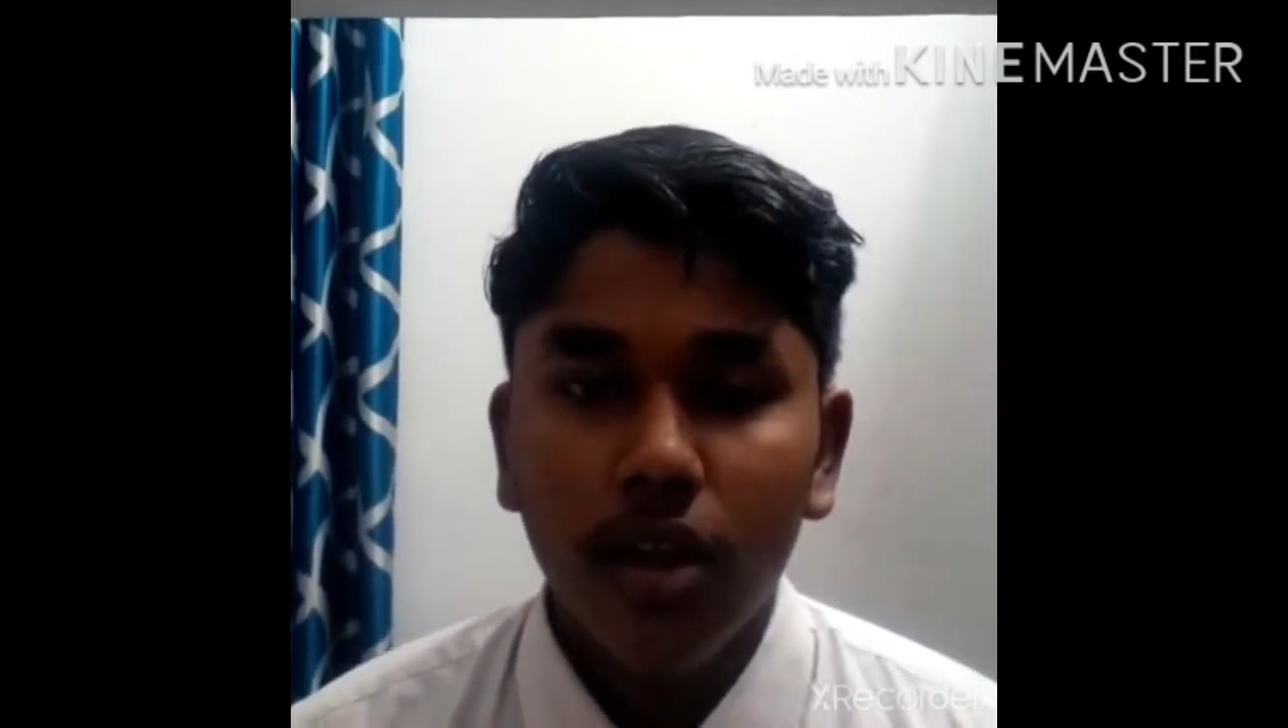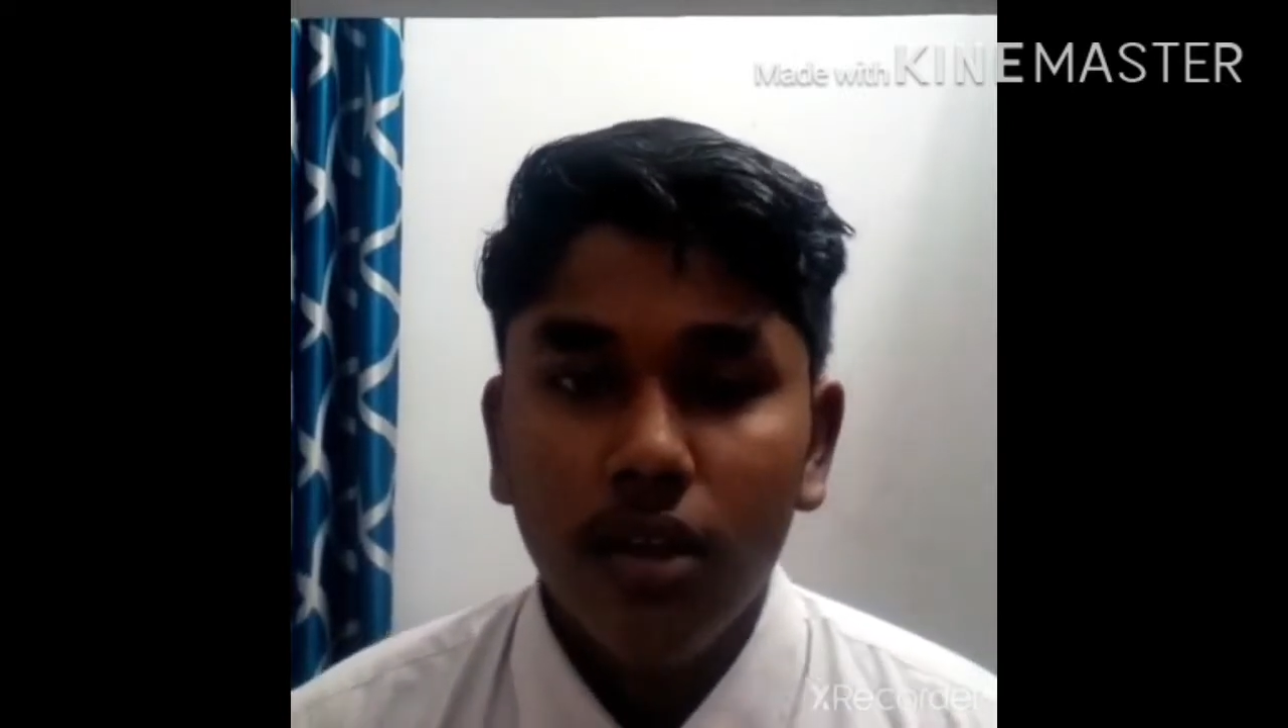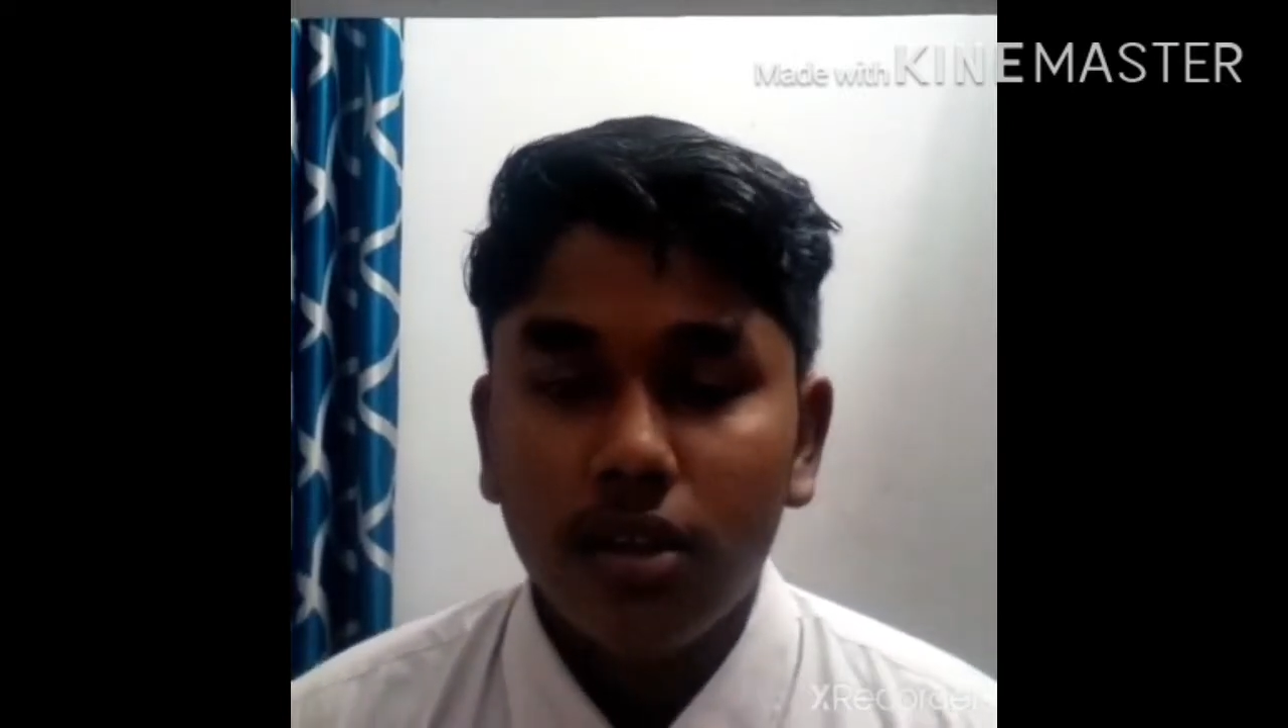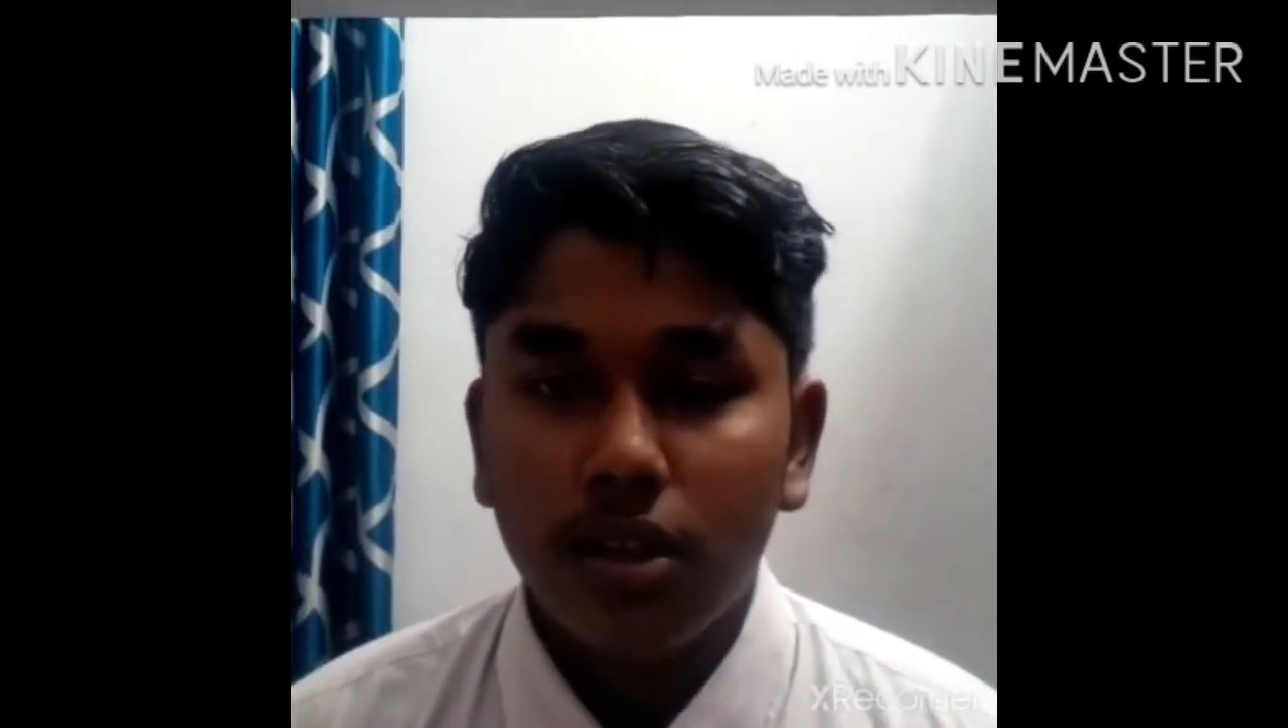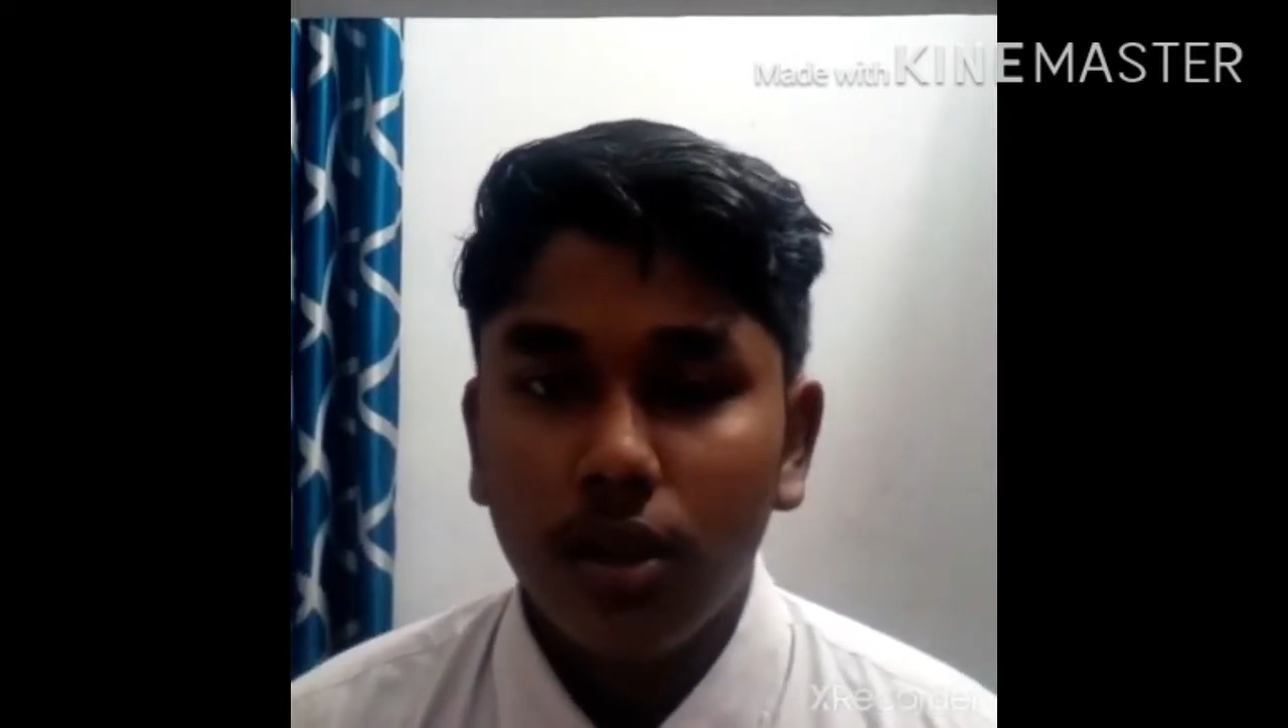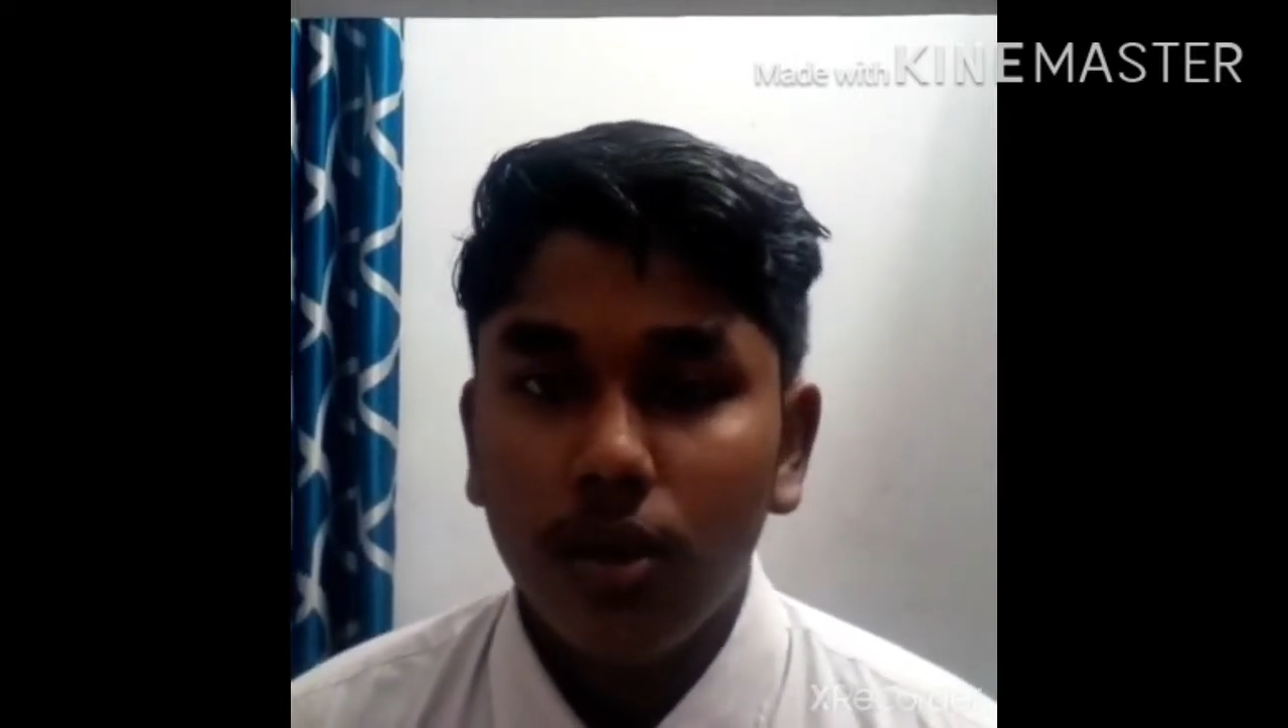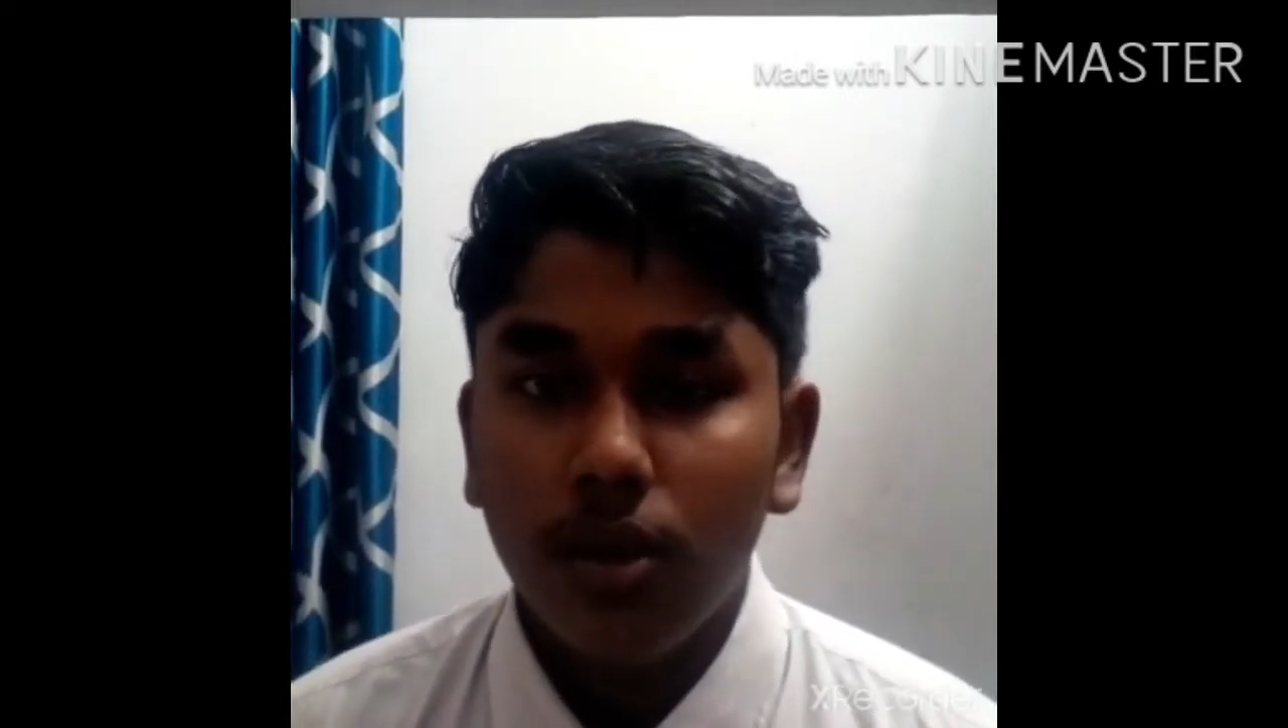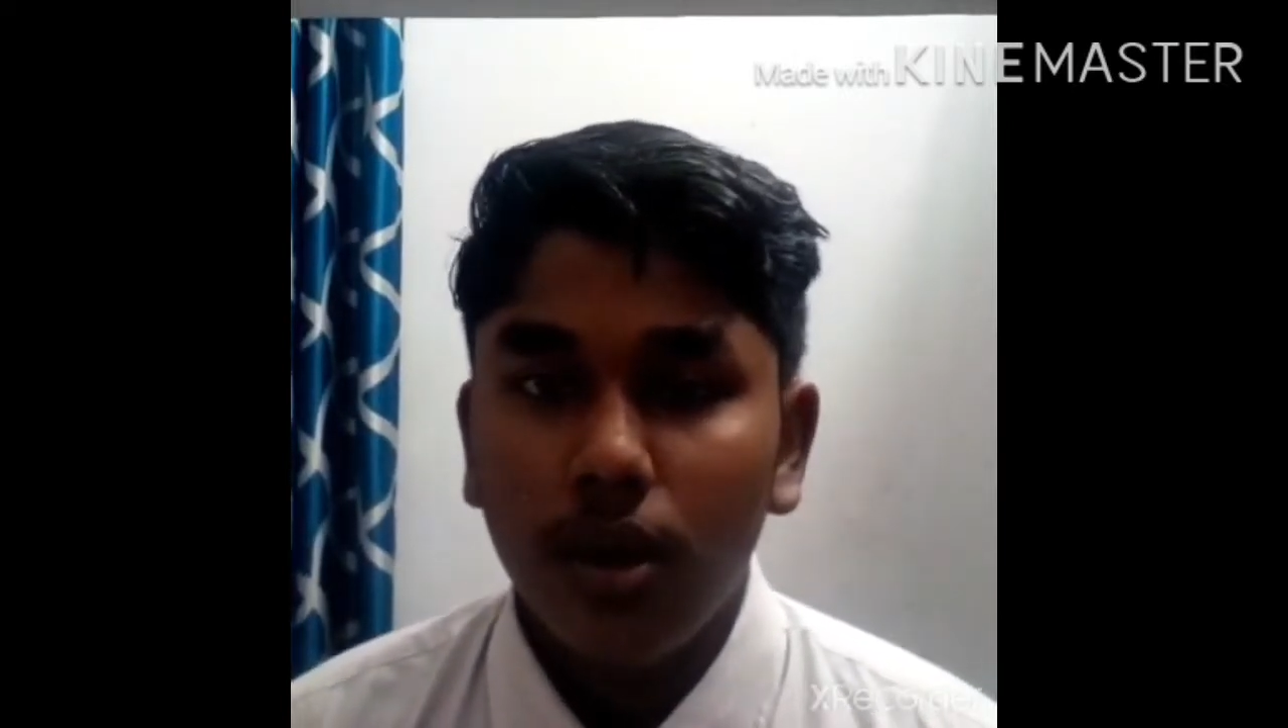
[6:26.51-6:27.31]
So